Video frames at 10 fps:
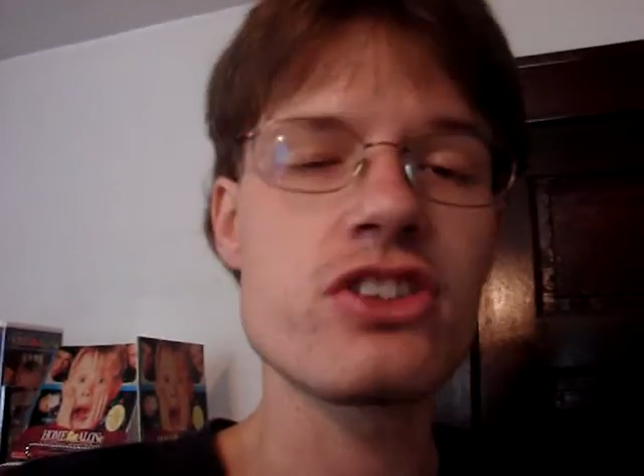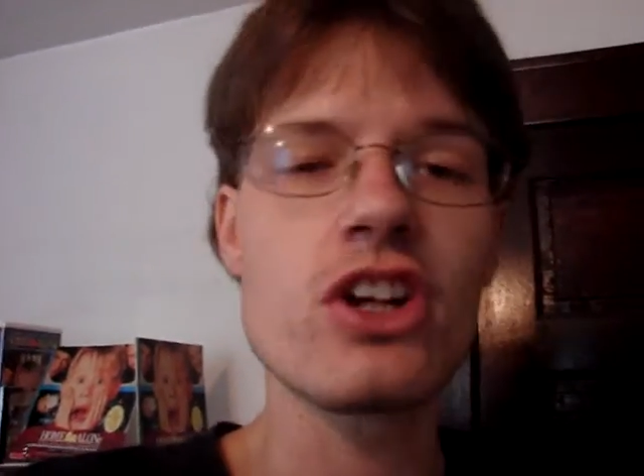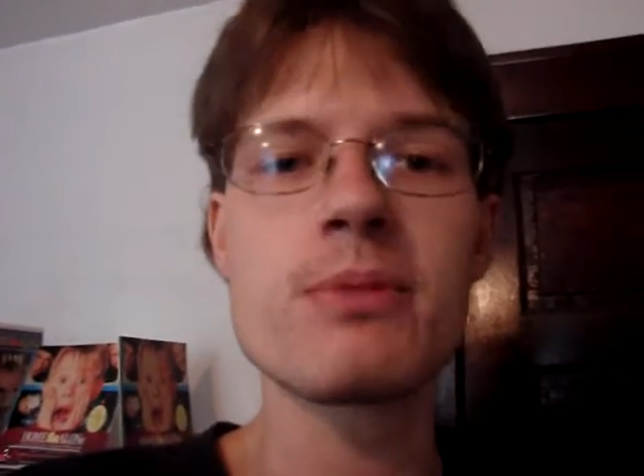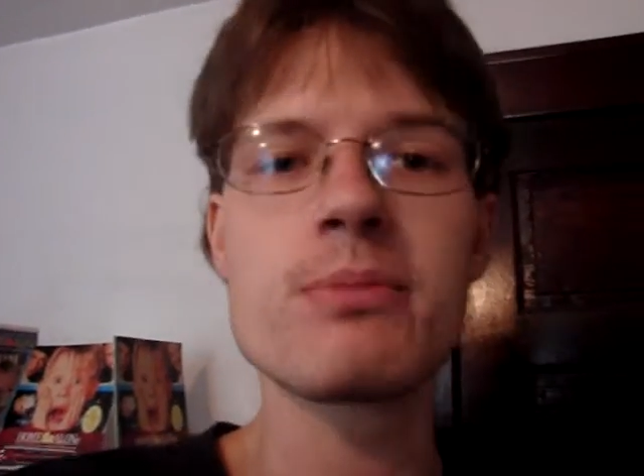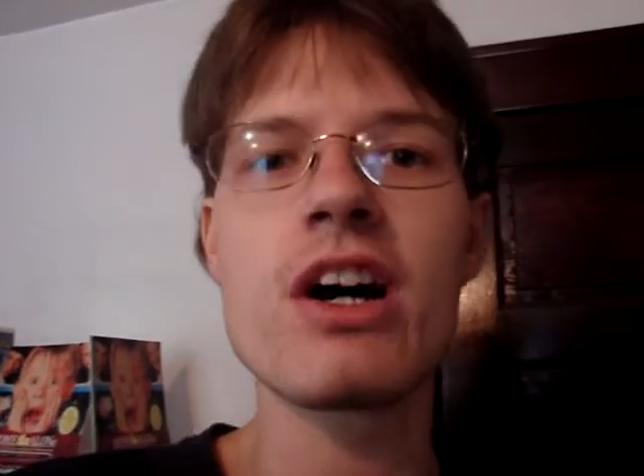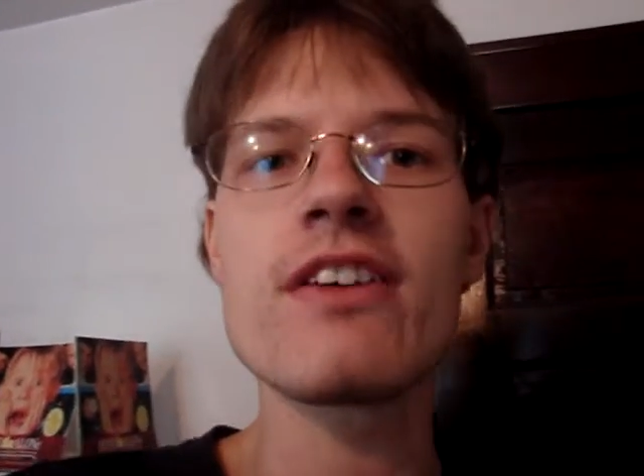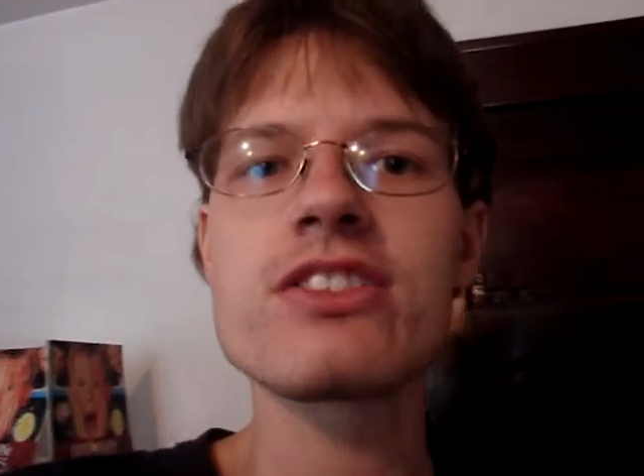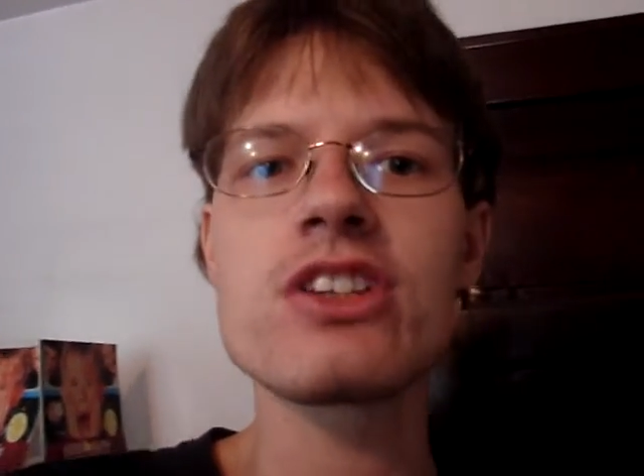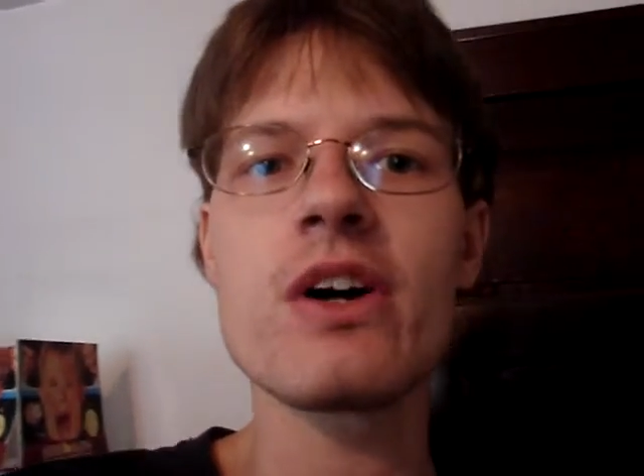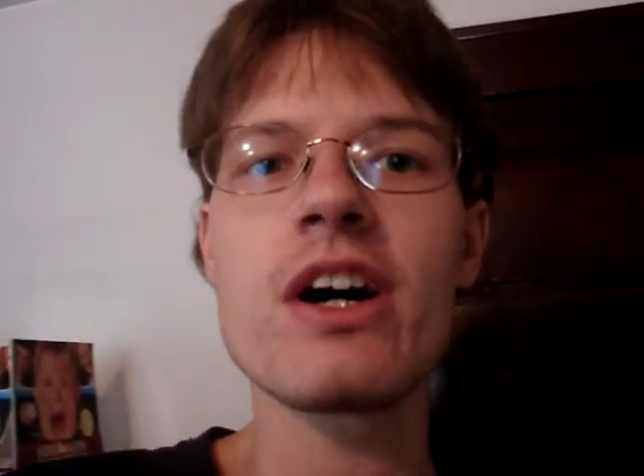showing them off.
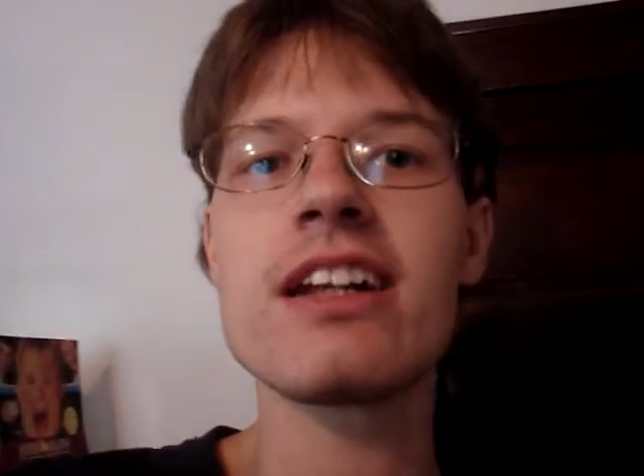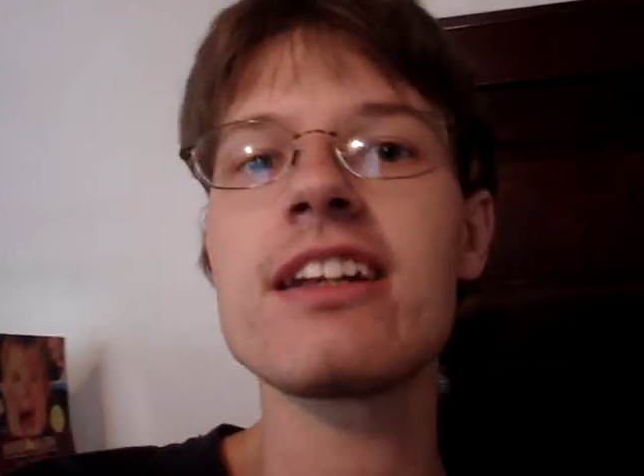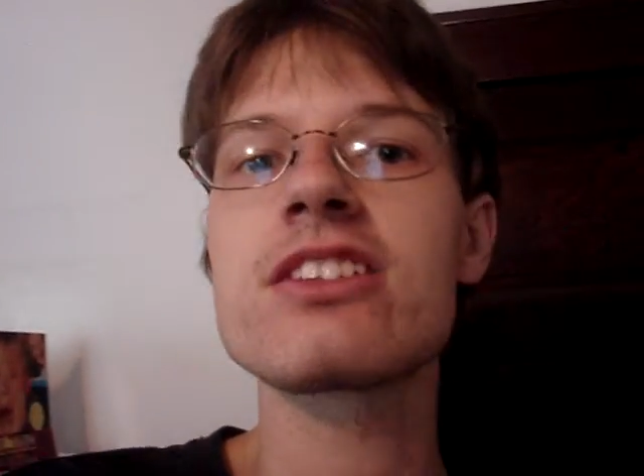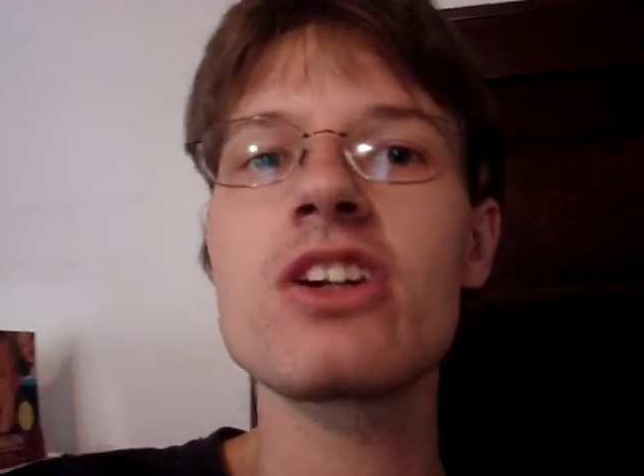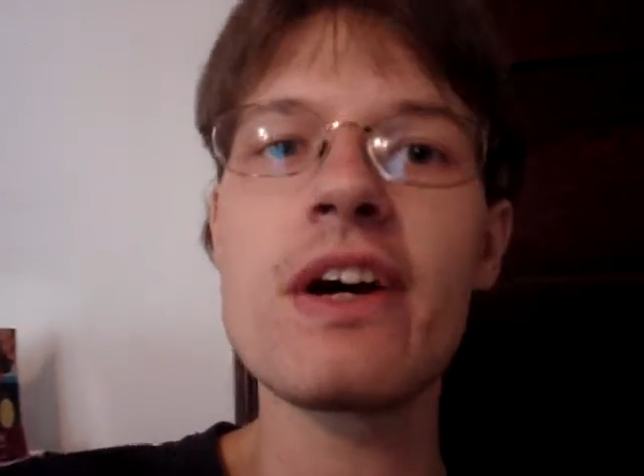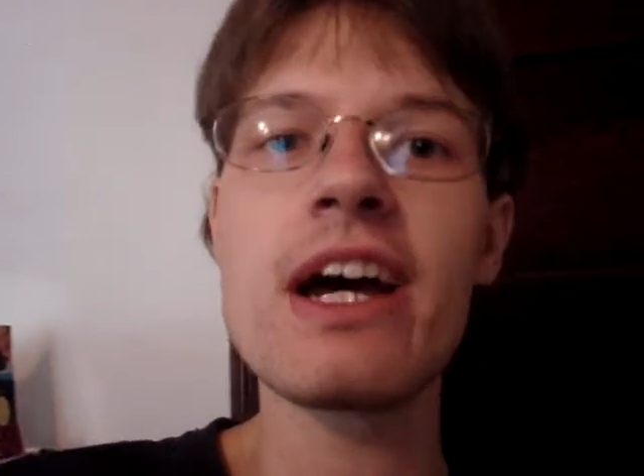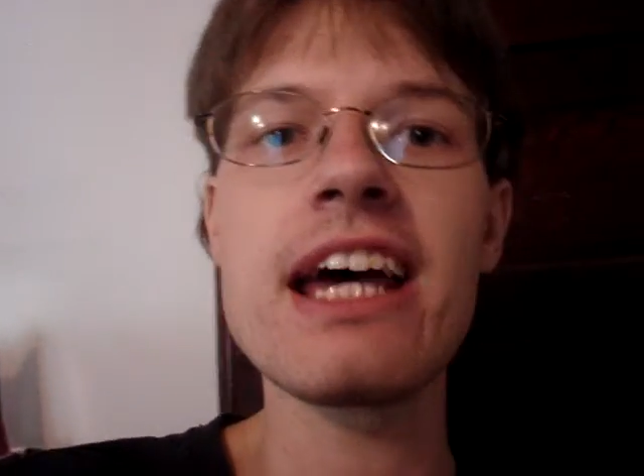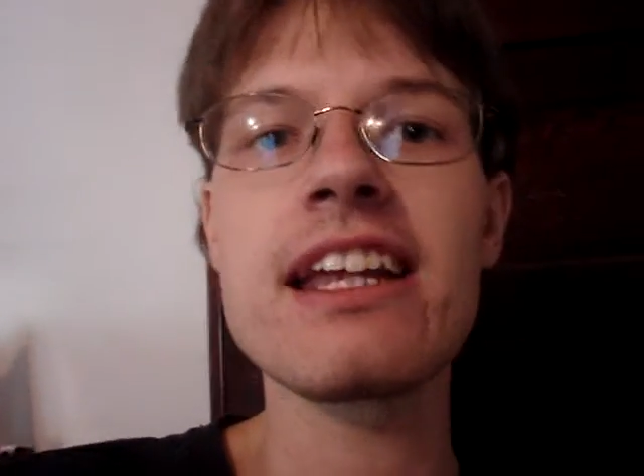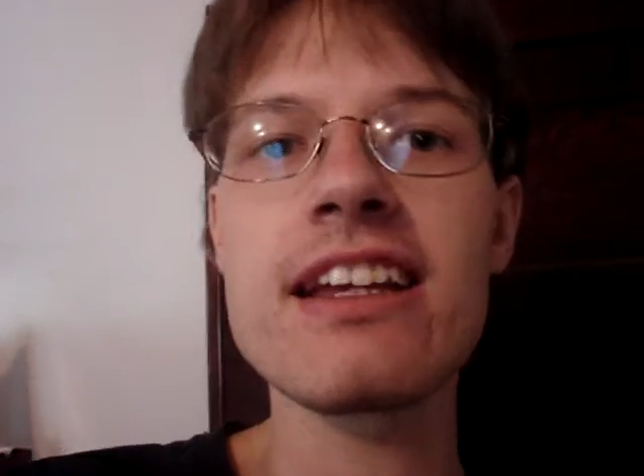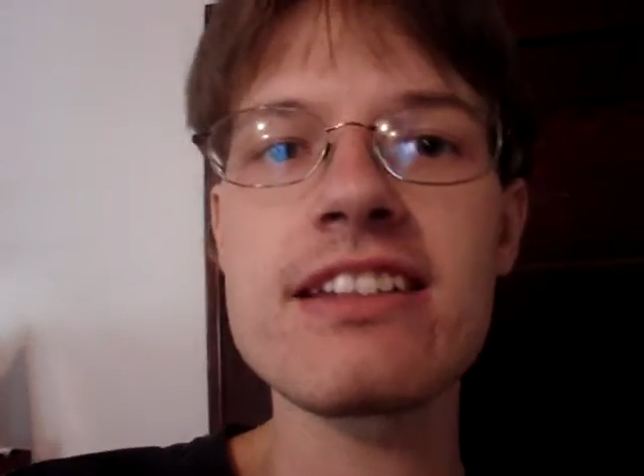So uh, let's go
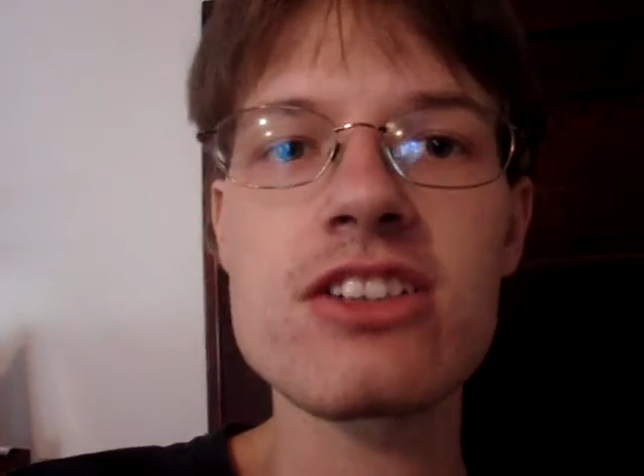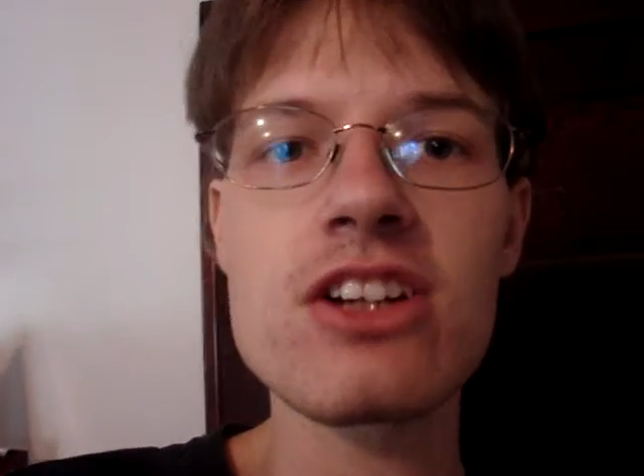ahead and get